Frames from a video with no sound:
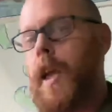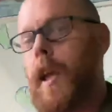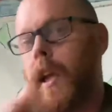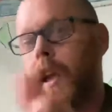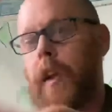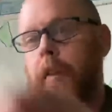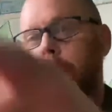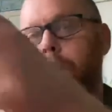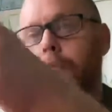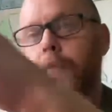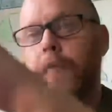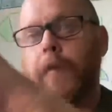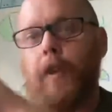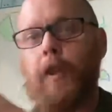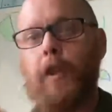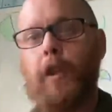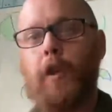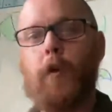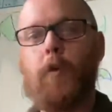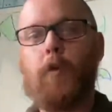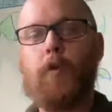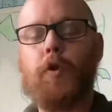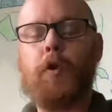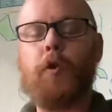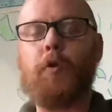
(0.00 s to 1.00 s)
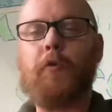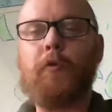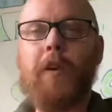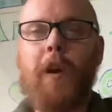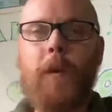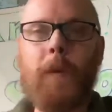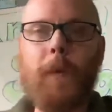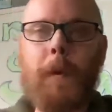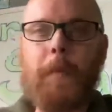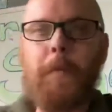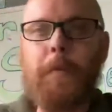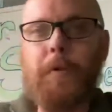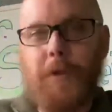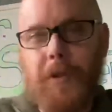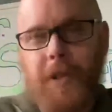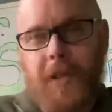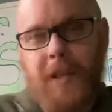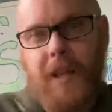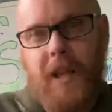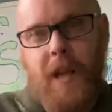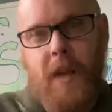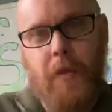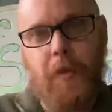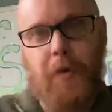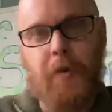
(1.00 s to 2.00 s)
If you and your family put
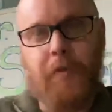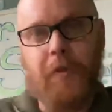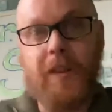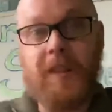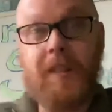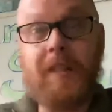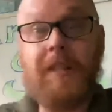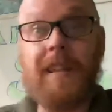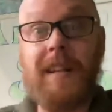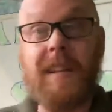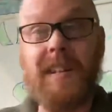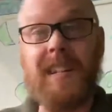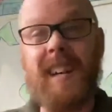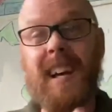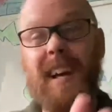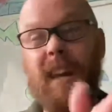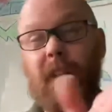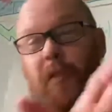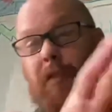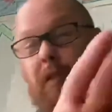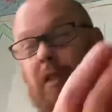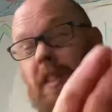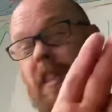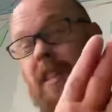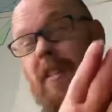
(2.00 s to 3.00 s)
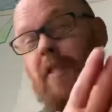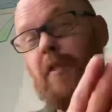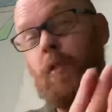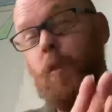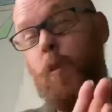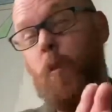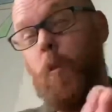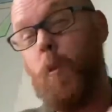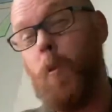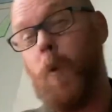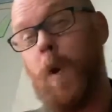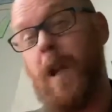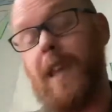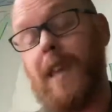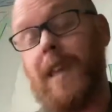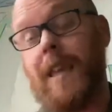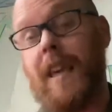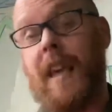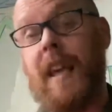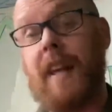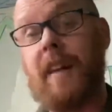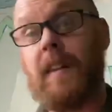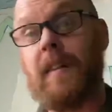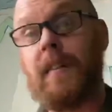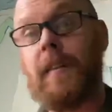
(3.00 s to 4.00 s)
together this sundial this
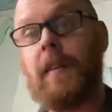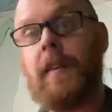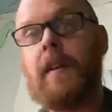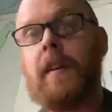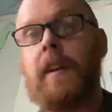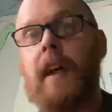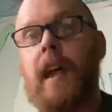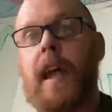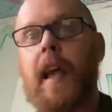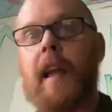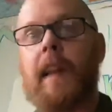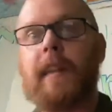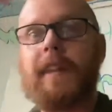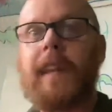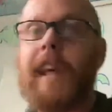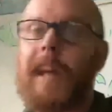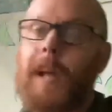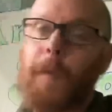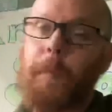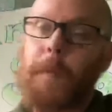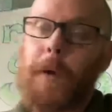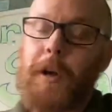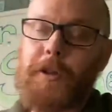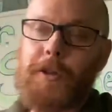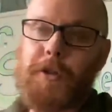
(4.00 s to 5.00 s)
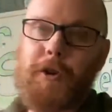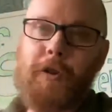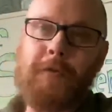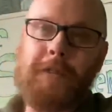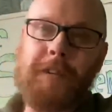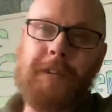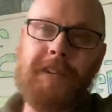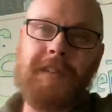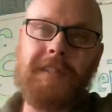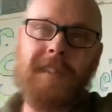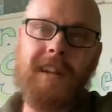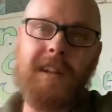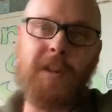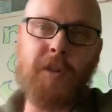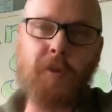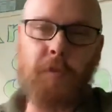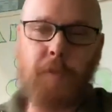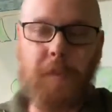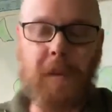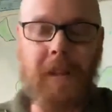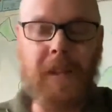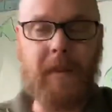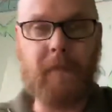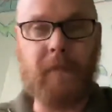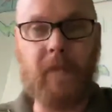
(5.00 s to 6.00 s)
weekend and take a picture of it and send it to
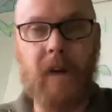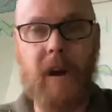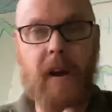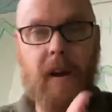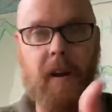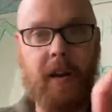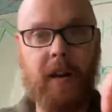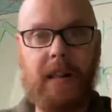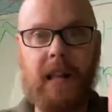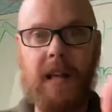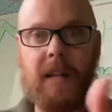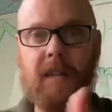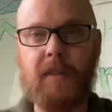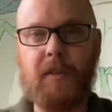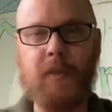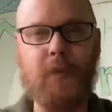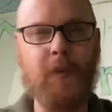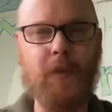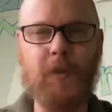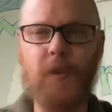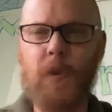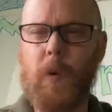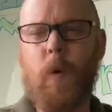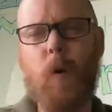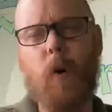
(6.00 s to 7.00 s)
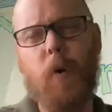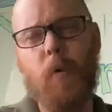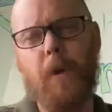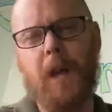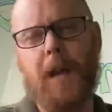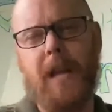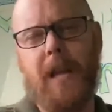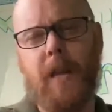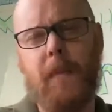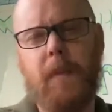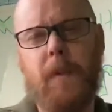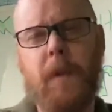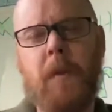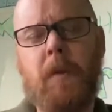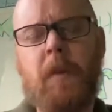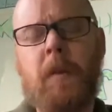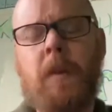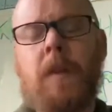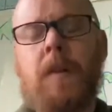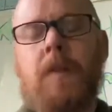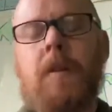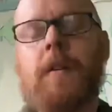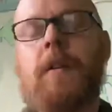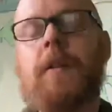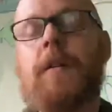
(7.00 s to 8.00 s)
me via Class Dojo or my email,
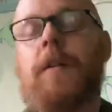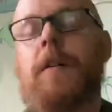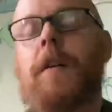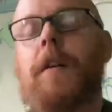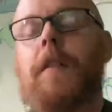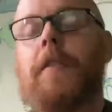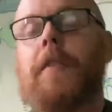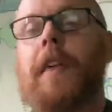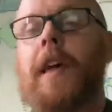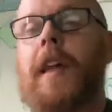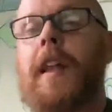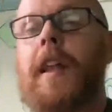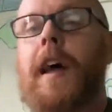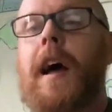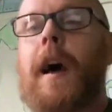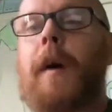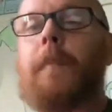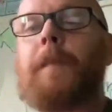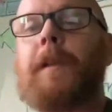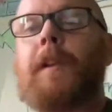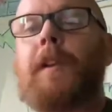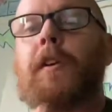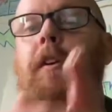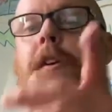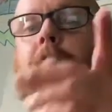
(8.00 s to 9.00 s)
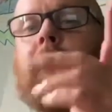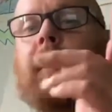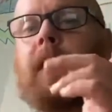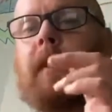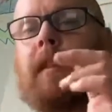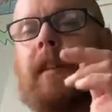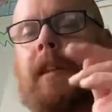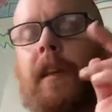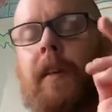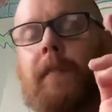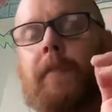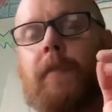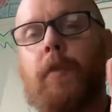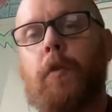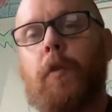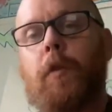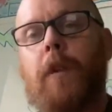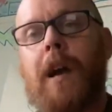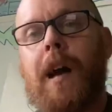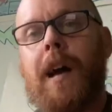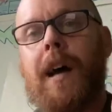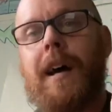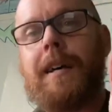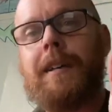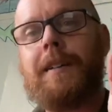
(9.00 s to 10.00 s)
then I'm going to give you
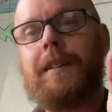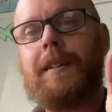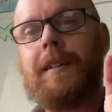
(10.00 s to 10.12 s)
guys